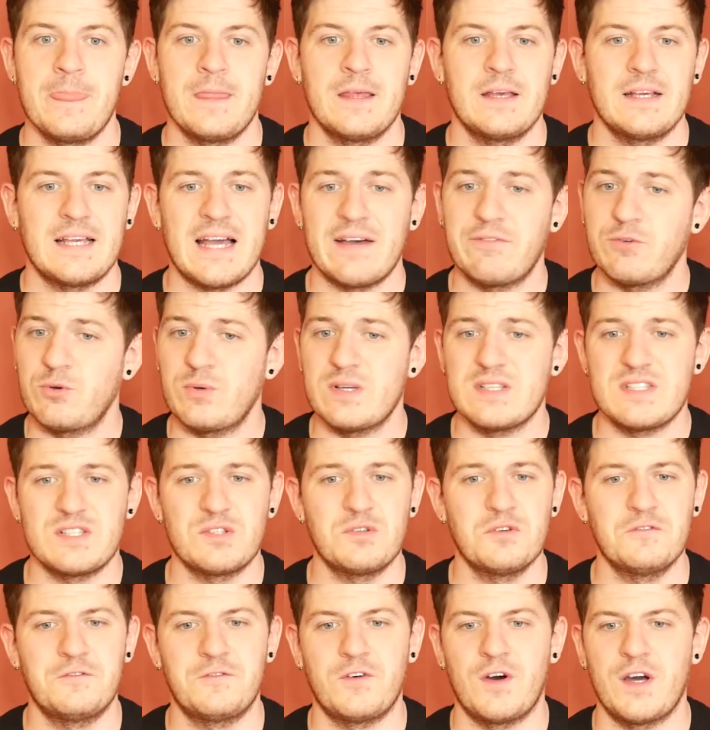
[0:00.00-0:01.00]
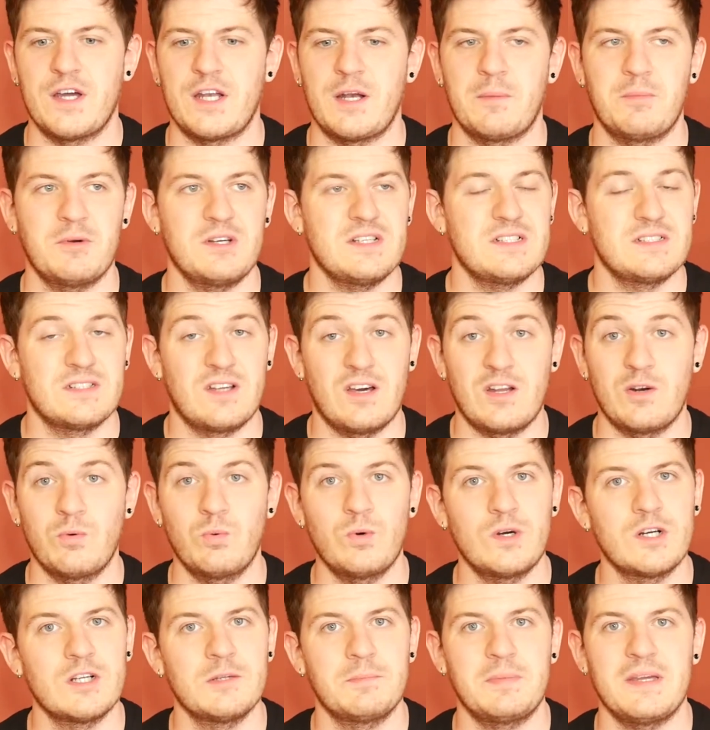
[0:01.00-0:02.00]
Gavin Gwynne's a good fighter, but he's not a
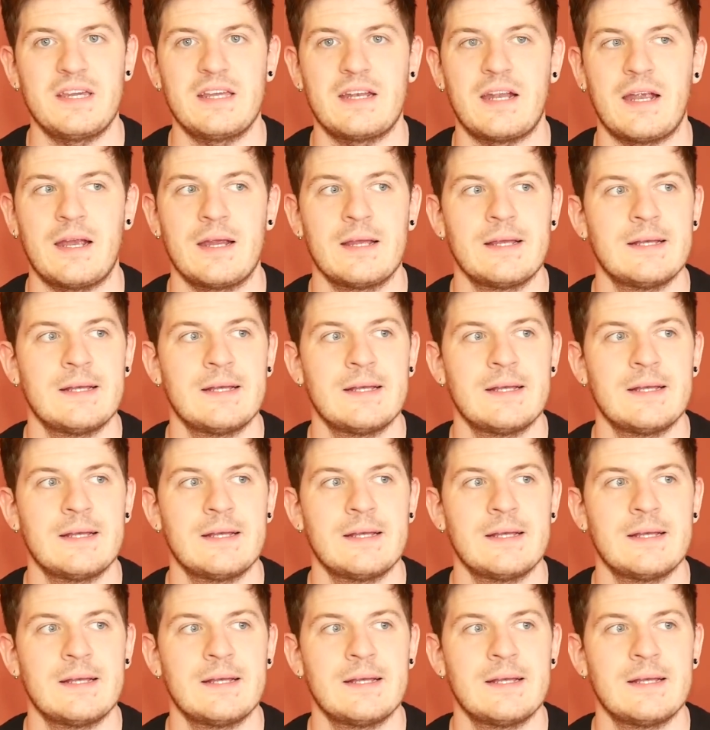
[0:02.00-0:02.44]
world beater.